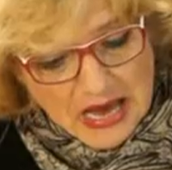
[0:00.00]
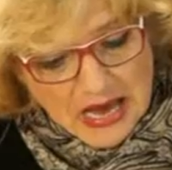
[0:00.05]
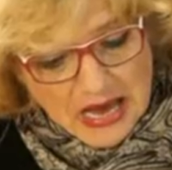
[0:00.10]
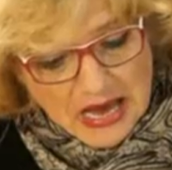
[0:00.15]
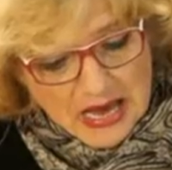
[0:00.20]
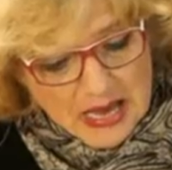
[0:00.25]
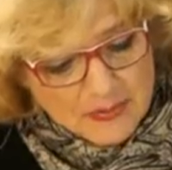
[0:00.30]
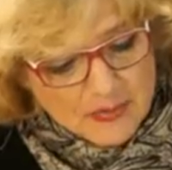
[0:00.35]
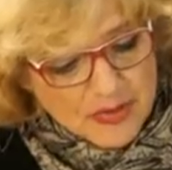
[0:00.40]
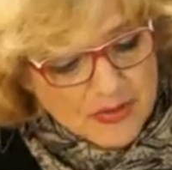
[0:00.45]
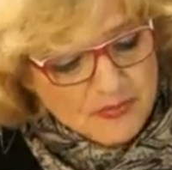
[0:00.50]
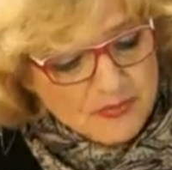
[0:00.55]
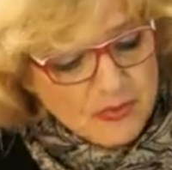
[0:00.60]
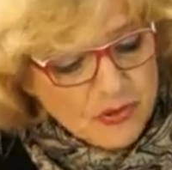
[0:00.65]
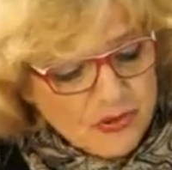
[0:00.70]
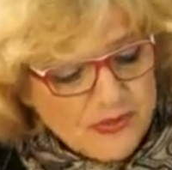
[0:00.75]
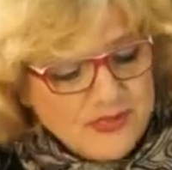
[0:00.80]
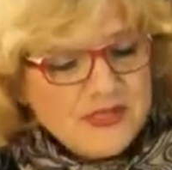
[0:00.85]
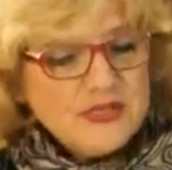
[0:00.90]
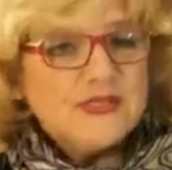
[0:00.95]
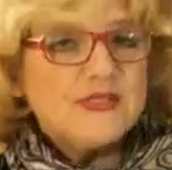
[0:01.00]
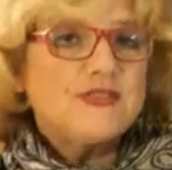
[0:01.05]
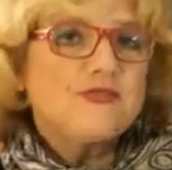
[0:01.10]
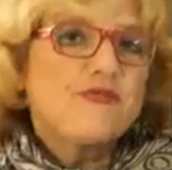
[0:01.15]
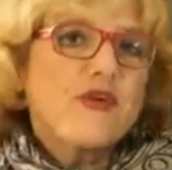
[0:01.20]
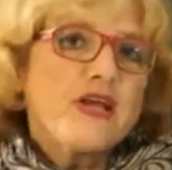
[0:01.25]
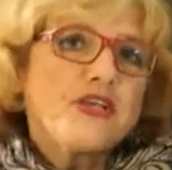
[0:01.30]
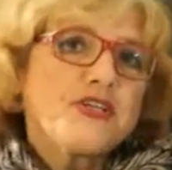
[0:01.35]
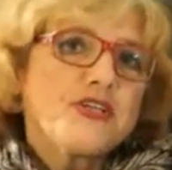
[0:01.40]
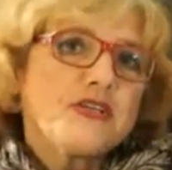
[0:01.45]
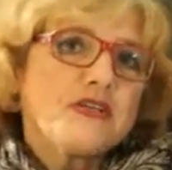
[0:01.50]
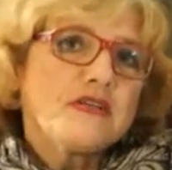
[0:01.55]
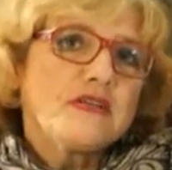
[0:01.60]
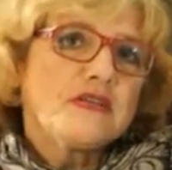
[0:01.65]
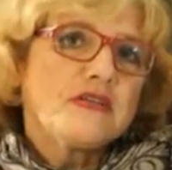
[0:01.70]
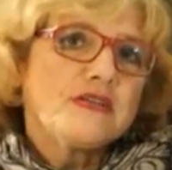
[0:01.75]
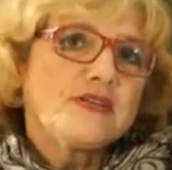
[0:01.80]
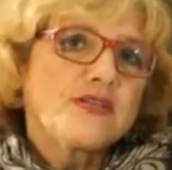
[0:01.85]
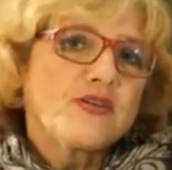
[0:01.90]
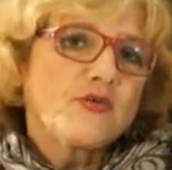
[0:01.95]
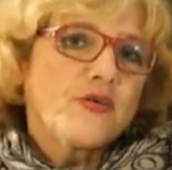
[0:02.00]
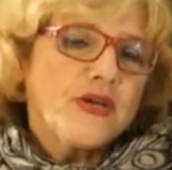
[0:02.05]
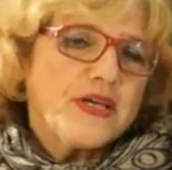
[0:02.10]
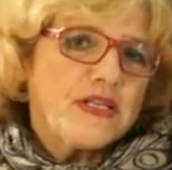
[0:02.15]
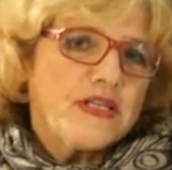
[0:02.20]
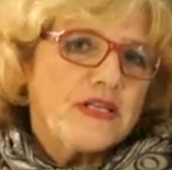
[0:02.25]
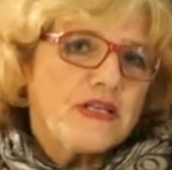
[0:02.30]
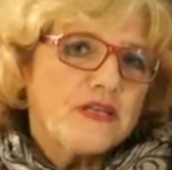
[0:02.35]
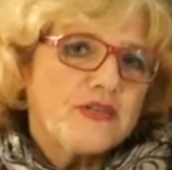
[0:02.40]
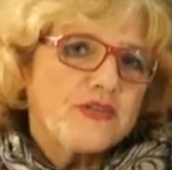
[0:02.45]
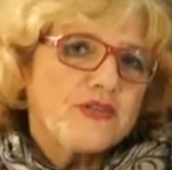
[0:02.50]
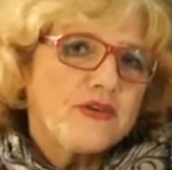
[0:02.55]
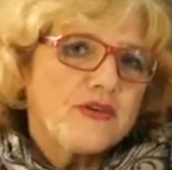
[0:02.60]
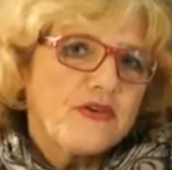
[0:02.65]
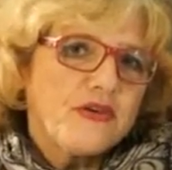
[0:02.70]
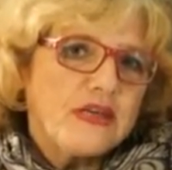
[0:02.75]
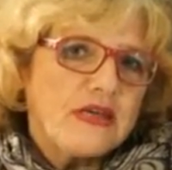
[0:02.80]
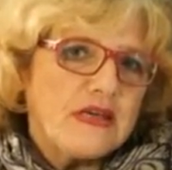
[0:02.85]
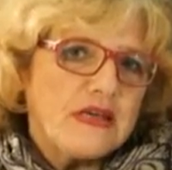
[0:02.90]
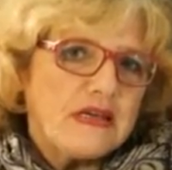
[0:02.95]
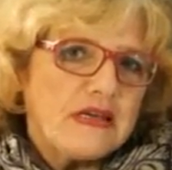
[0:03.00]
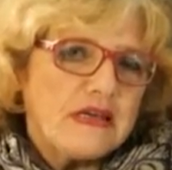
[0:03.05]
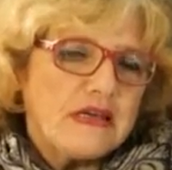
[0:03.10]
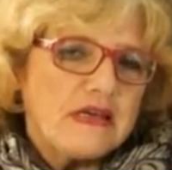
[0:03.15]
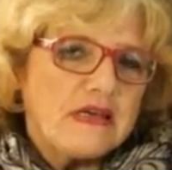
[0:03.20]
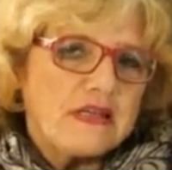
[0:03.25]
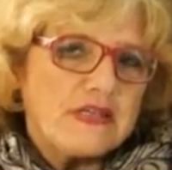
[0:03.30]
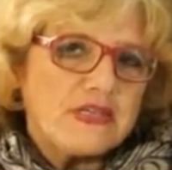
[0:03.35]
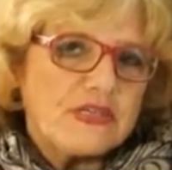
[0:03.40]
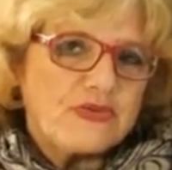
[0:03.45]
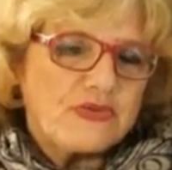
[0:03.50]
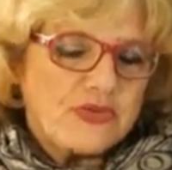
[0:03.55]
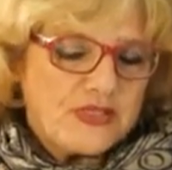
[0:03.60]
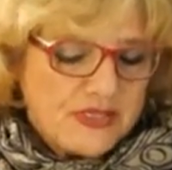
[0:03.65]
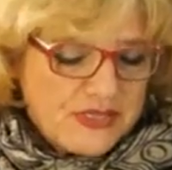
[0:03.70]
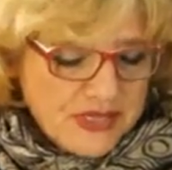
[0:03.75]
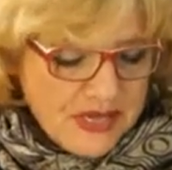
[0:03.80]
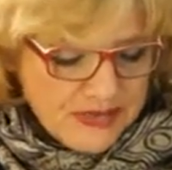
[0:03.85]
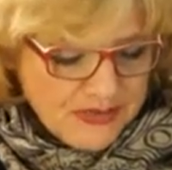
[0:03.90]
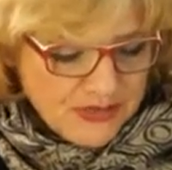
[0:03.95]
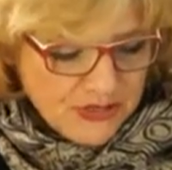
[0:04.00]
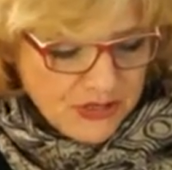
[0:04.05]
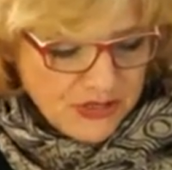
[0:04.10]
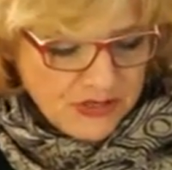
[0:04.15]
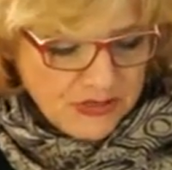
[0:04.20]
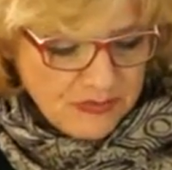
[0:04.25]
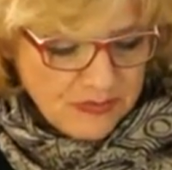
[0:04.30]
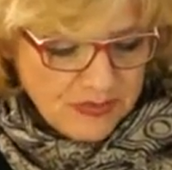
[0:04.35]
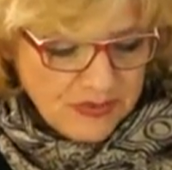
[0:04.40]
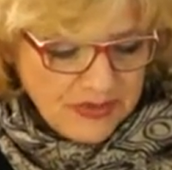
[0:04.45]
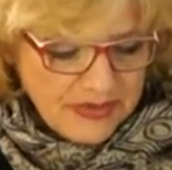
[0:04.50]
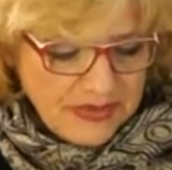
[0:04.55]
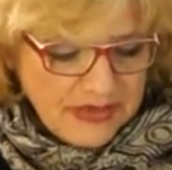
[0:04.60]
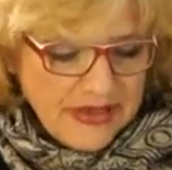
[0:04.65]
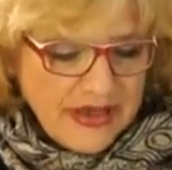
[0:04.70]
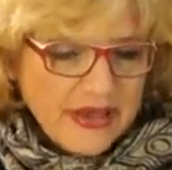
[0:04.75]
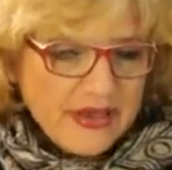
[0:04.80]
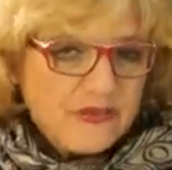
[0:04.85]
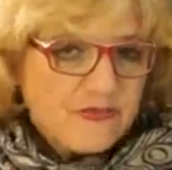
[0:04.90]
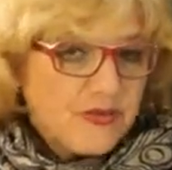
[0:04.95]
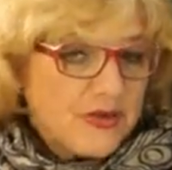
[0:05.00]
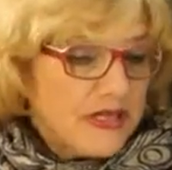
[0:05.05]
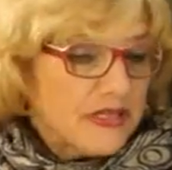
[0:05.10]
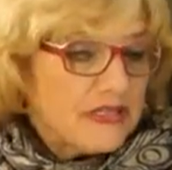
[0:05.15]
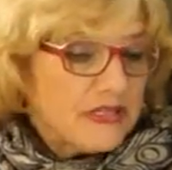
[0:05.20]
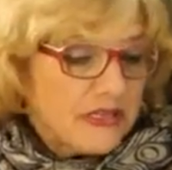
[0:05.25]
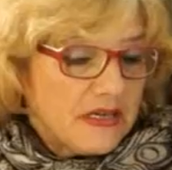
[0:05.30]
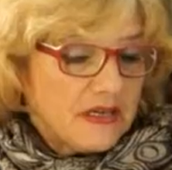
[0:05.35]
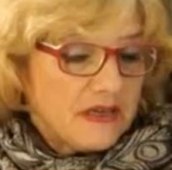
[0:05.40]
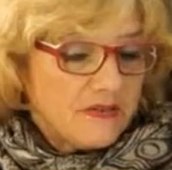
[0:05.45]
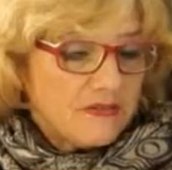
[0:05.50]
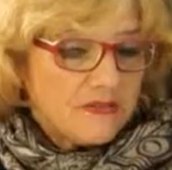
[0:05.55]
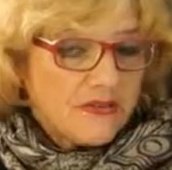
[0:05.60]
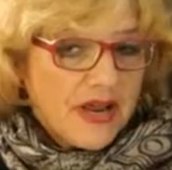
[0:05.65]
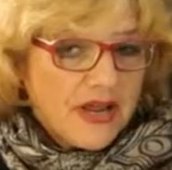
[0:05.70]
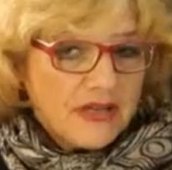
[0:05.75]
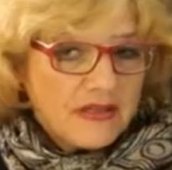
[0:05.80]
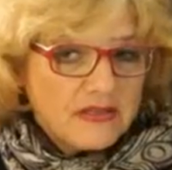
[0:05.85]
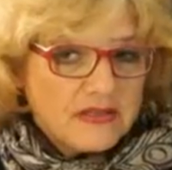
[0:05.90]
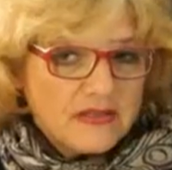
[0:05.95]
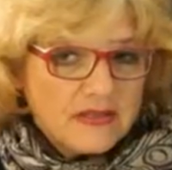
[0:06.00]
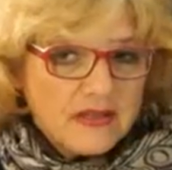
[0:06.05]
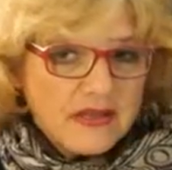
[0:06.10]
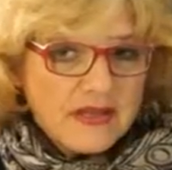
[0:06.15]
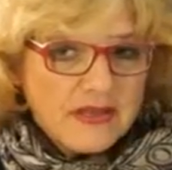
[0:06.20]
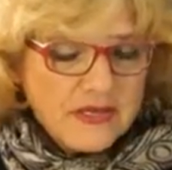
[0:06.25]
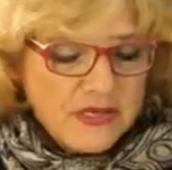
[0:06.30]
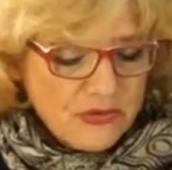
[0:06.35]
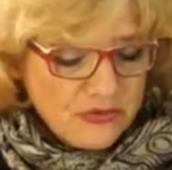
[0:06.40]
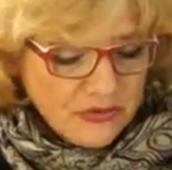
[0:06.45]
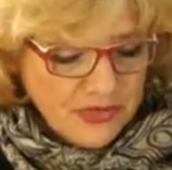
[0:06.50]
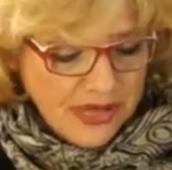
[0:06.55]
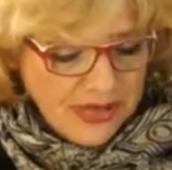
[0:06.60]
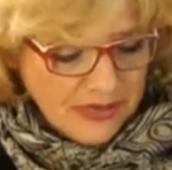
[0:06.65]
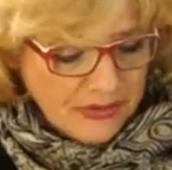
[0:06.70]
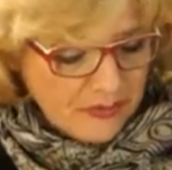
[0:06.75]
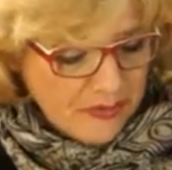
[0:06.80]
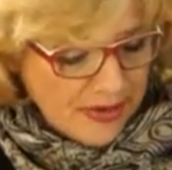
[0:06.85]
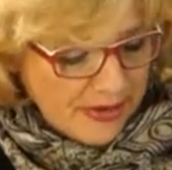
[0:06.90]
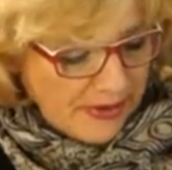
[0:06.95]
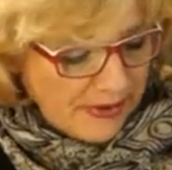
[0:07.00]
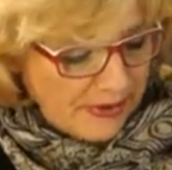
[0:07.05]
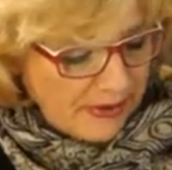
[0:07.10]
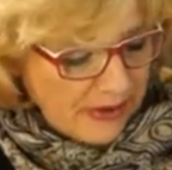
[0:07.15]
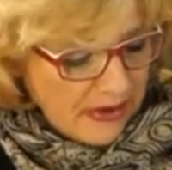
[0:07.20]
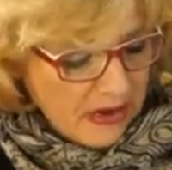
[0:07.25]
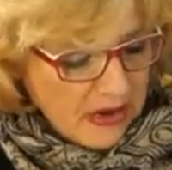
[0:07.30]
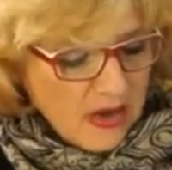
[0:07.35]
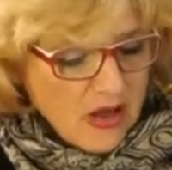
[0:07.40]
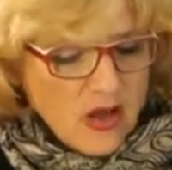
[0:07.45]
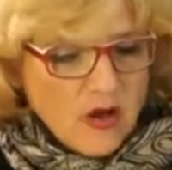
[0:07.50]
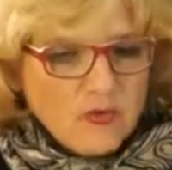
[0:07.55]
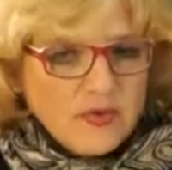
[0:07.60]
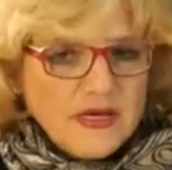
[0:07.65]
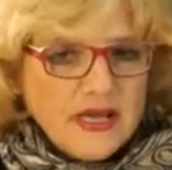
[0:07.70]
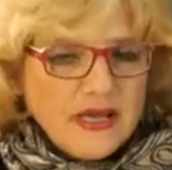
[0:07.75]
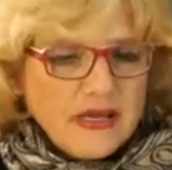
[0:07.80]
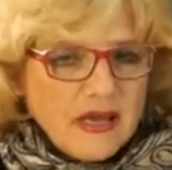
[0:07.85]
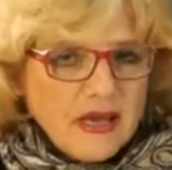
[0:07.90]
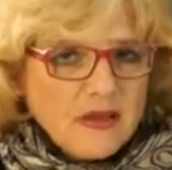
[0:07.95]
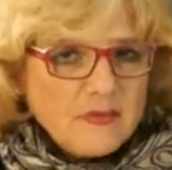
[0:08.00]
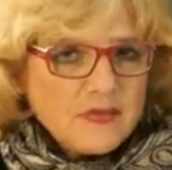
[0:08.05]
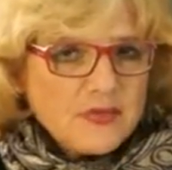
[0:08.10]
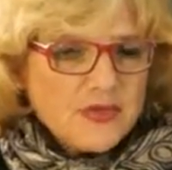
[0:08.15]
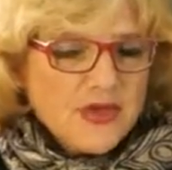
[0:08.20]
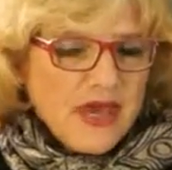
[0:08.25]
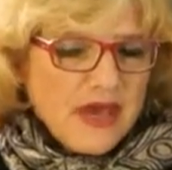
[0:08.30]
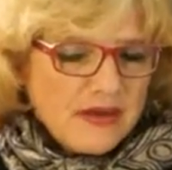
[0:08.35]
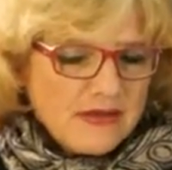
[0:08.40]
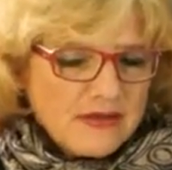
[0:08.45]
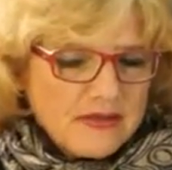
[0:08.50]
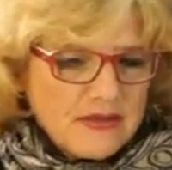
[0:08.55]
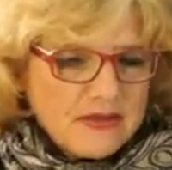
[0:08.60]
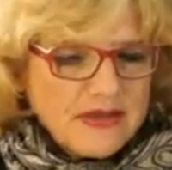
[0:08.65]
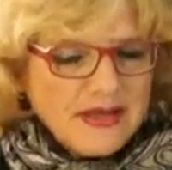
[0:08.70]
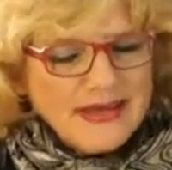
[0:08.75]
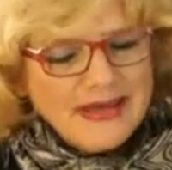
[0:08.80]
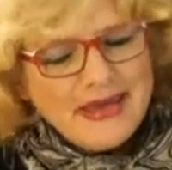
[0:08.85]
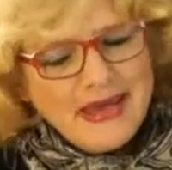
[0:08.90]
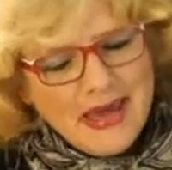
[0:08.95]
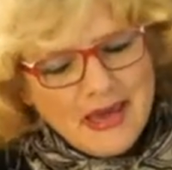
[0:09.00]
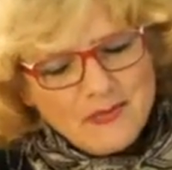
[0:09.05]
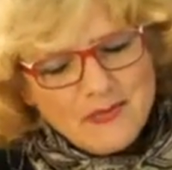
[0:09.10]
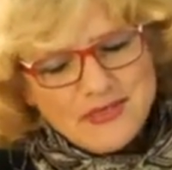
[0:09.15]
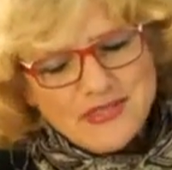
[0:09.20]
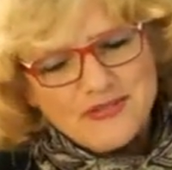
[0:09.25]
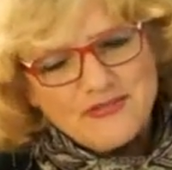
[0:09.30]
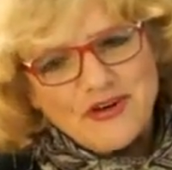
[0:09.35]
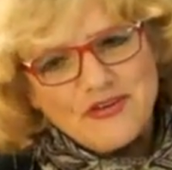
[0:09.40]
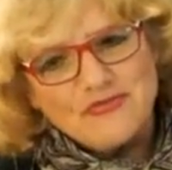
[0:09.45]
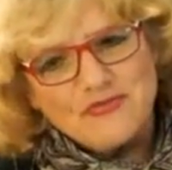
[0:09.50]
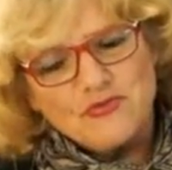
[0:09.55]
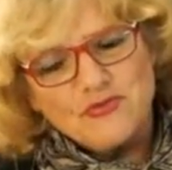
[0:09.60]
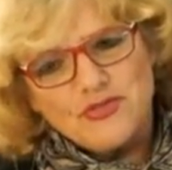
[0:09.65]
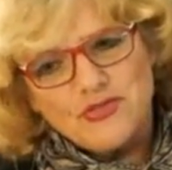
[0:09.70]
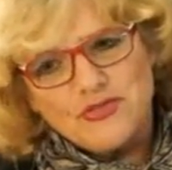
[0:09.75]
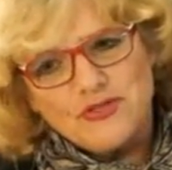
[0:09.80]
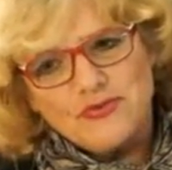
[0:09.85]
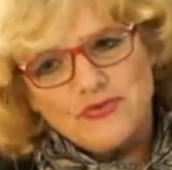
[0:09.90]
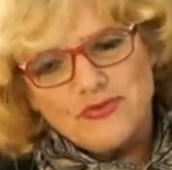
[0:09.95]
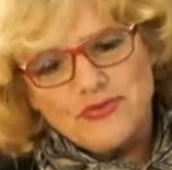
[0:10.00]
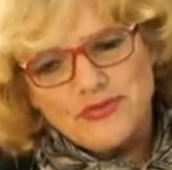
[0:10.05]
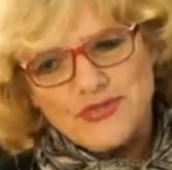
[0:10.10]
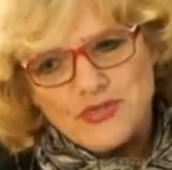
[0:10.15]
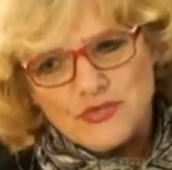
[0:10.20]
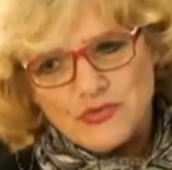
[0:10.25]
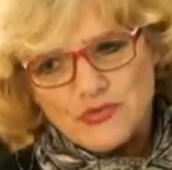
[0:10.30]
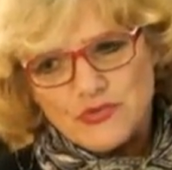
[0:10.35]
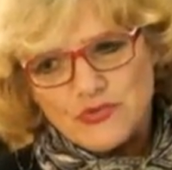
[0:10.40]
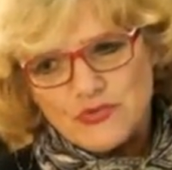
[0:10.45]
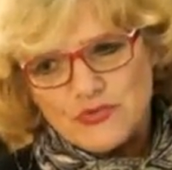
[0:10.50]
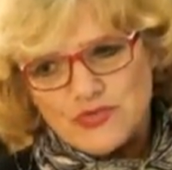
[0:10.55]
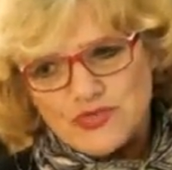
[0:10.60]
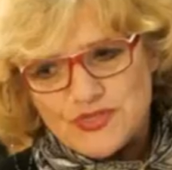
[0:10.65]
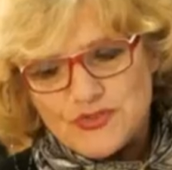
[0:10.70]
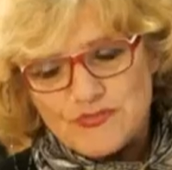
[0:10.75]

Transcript: But Putin's Russia is quickly turning into dictatorship and really, frankly, a new nightmare. When I came to Canada, and I came as a refugee with two